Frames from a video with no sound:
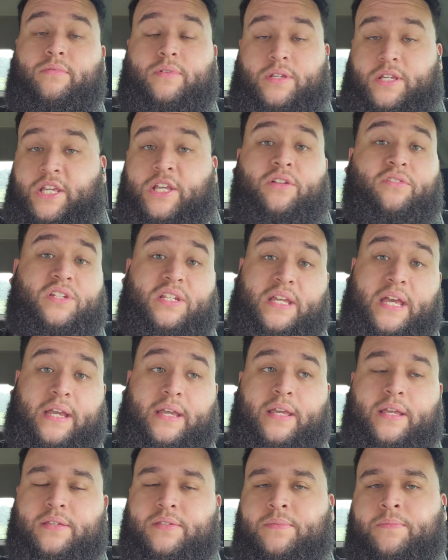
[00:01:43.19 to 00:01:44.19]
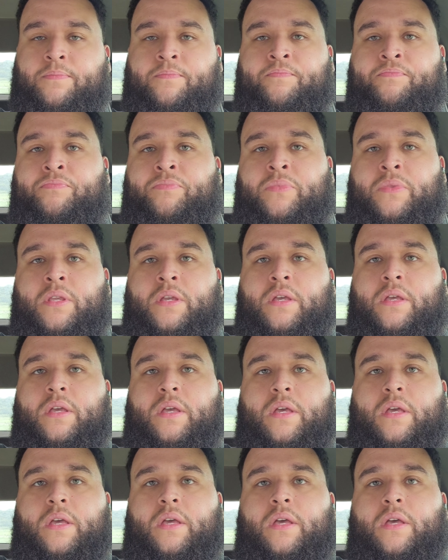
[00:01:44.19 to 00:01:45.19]
guilty, I guess.
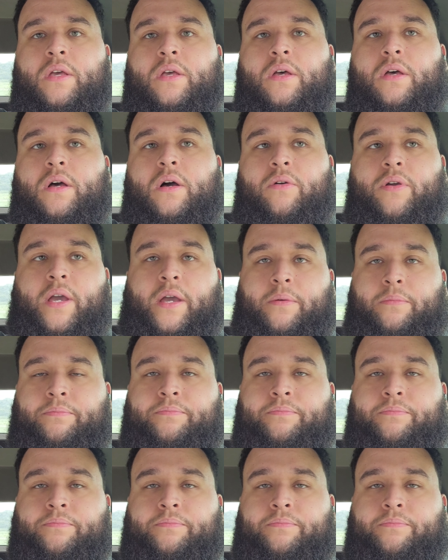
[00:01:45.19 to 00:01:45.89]
Okay.